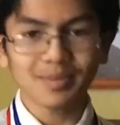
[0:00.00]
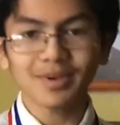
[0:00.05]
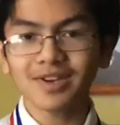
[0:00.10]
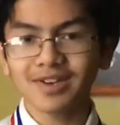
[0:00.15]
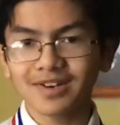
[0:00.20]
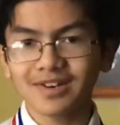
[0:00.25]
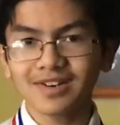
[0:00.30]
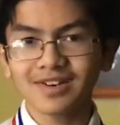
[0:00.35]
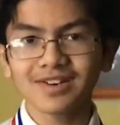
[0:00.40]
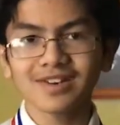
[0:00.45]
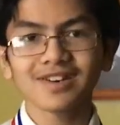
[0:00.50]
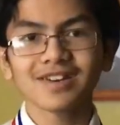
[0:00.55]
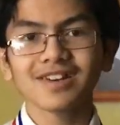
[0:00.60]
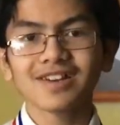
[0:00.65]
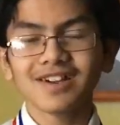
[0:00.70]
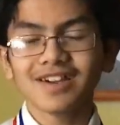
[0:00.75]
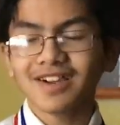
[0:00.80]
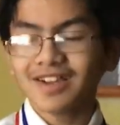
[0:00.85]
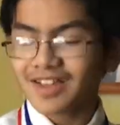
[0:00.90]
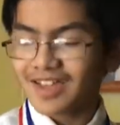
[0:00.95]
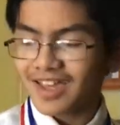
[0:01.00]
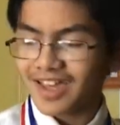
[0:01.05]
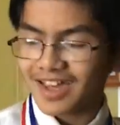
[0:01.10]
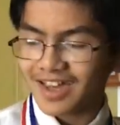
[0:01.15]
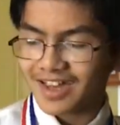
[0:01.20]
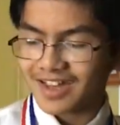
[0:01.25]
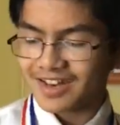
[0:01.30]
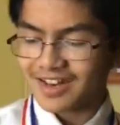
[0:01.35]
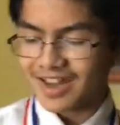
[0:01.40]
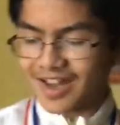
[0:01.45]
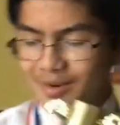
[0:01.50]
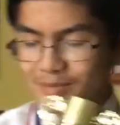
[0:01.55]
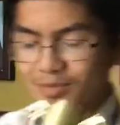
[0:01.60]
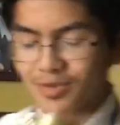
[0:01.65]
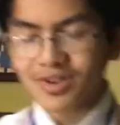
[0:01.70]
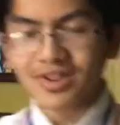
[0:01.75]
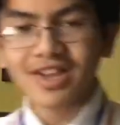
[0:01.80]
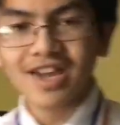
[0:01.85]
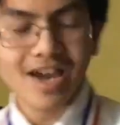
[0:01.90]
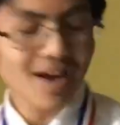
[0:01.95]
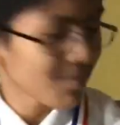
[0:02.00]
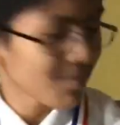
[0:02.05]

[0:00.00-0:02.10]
a pin. And I'm really